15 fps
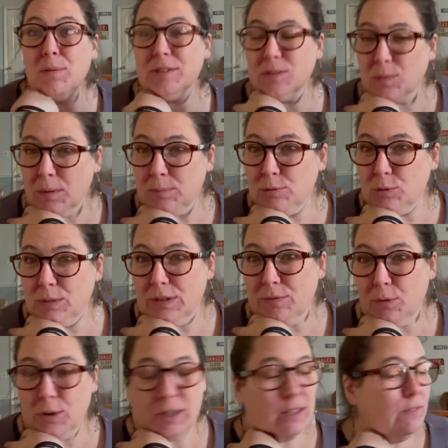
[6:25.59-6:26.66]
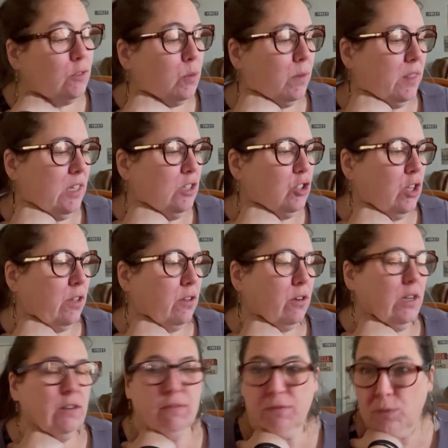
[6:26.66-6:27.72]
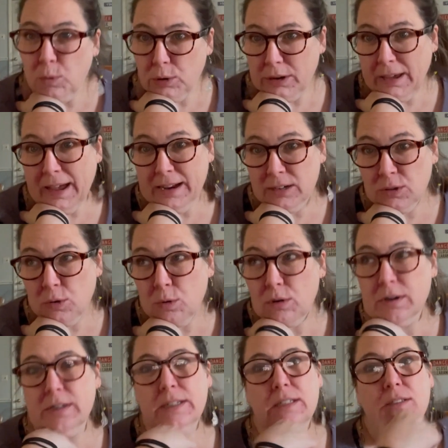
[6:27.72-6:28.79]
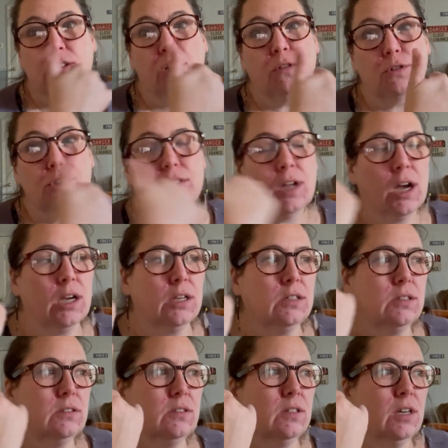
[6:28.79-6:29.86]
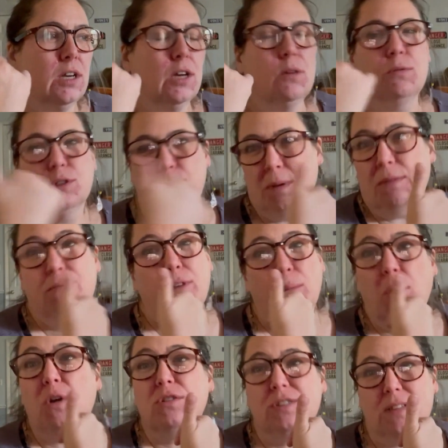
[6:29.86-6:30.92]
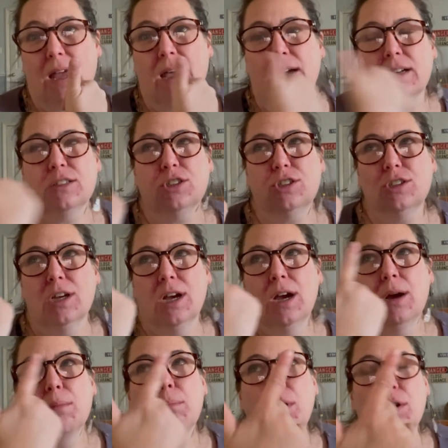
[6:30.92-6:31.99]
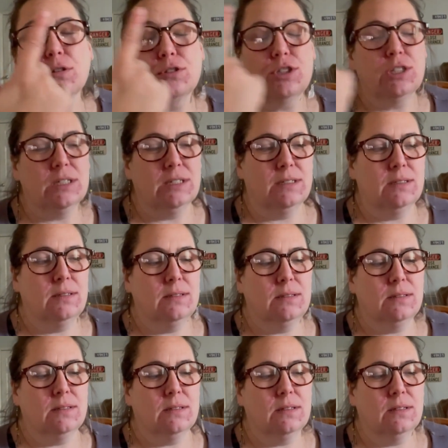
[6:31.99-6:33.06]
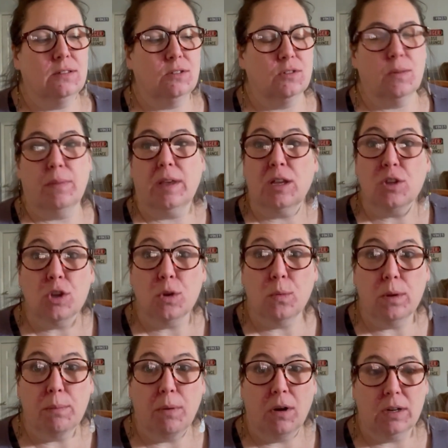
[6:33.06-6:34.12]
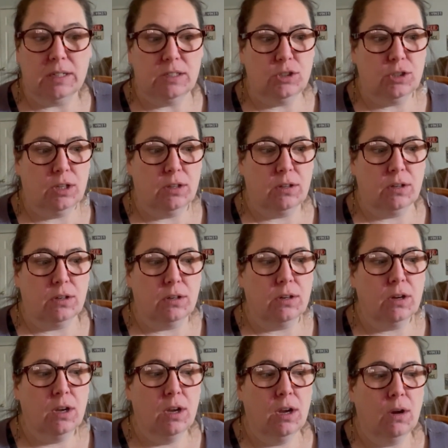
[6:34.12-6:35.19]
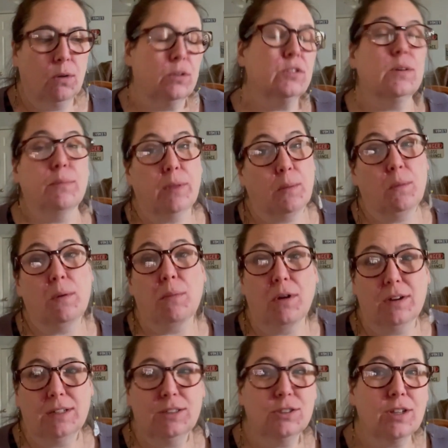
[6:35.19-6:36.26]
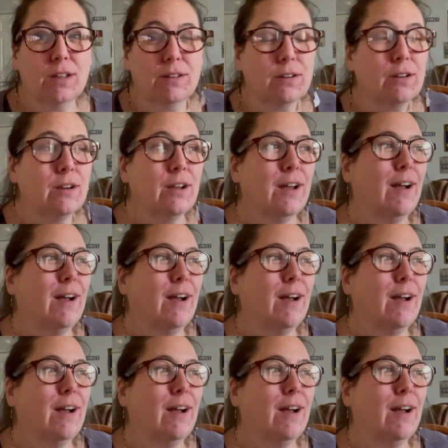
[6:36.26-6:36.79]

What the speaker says: We swapped 24 gifts with each other in 4 categories: overstocked, which meant from our stash; purchased, so something new we bought each other, or something we bought each other;